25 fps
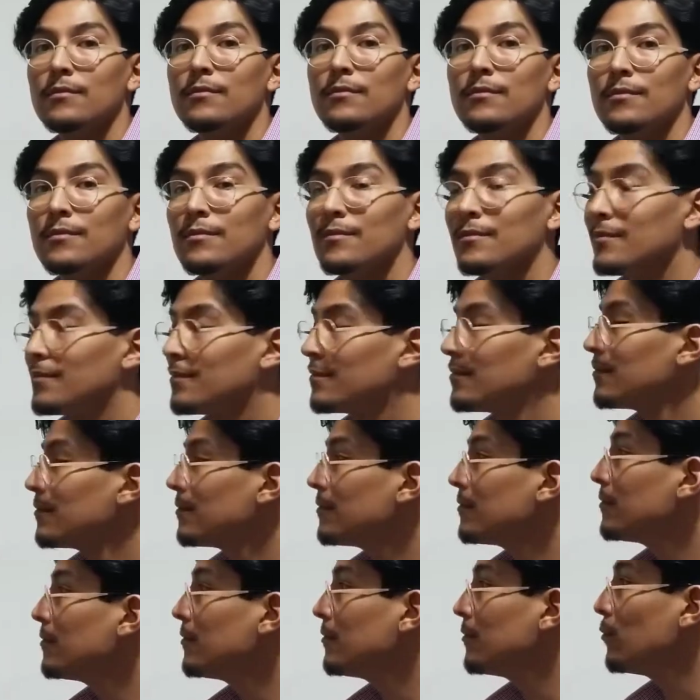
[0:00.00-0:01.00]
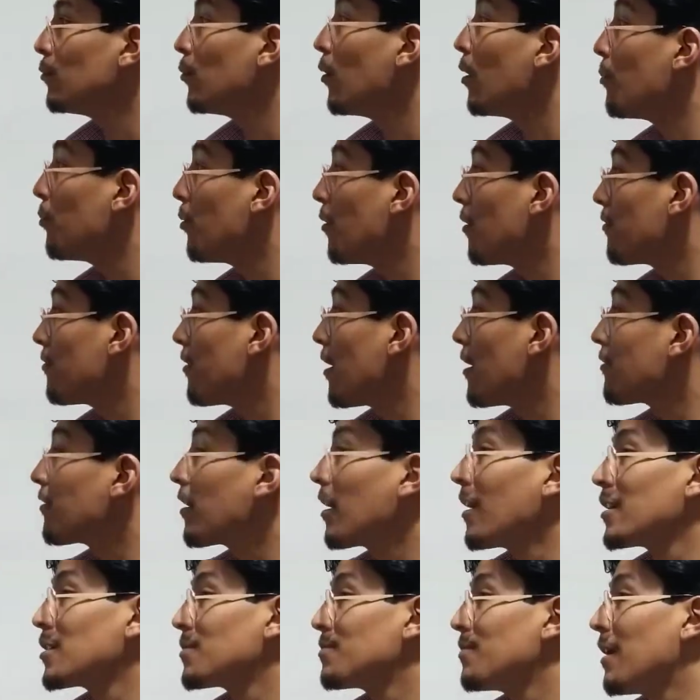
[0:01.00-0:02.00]
whatever, all right. One point five
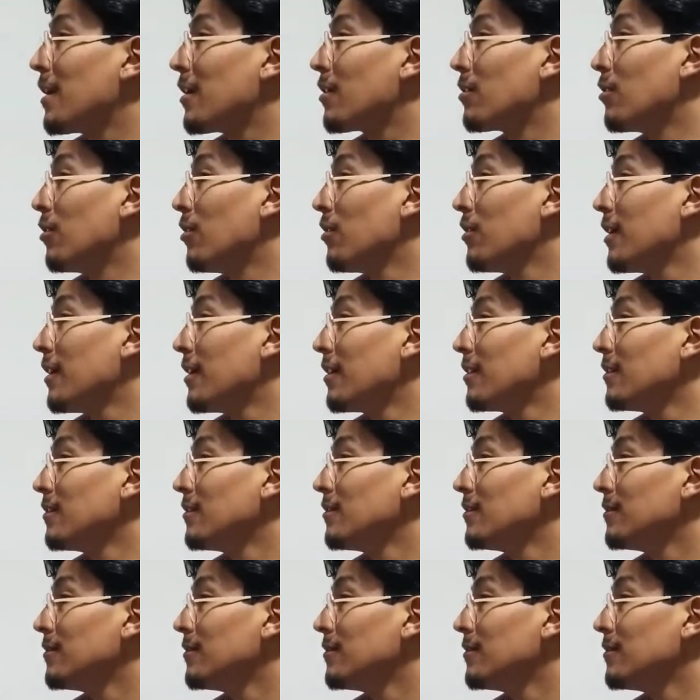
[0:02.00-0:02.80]
cash back and all that.